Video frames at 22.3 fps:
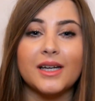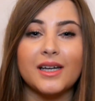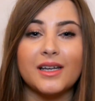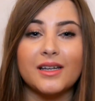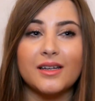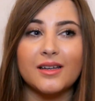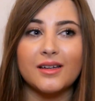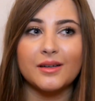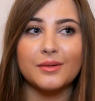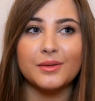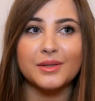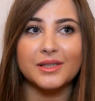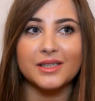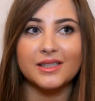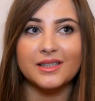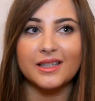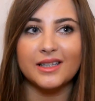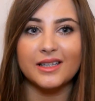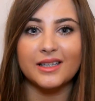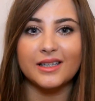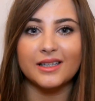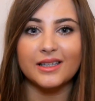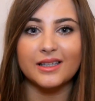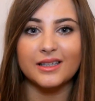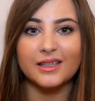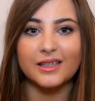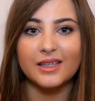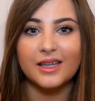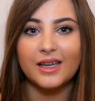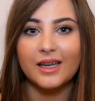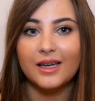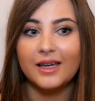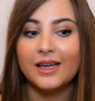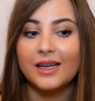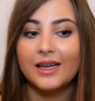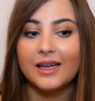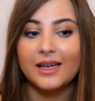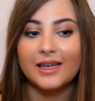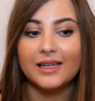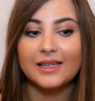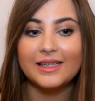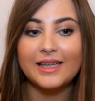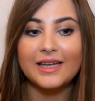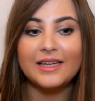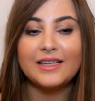and I was just thinking,
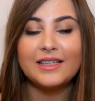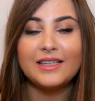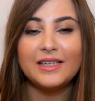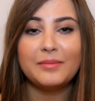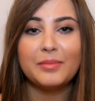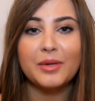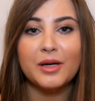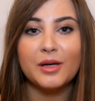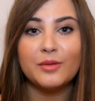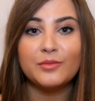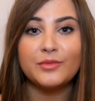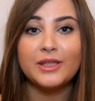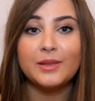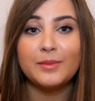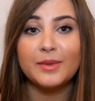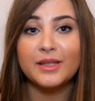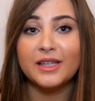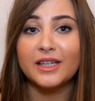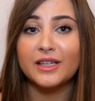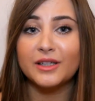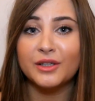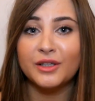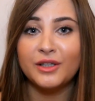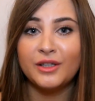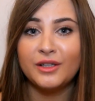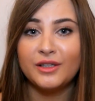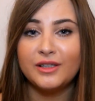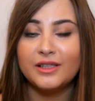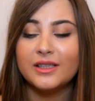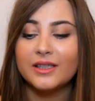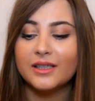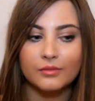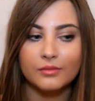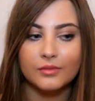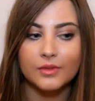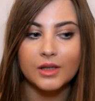can a lip balm really be that good?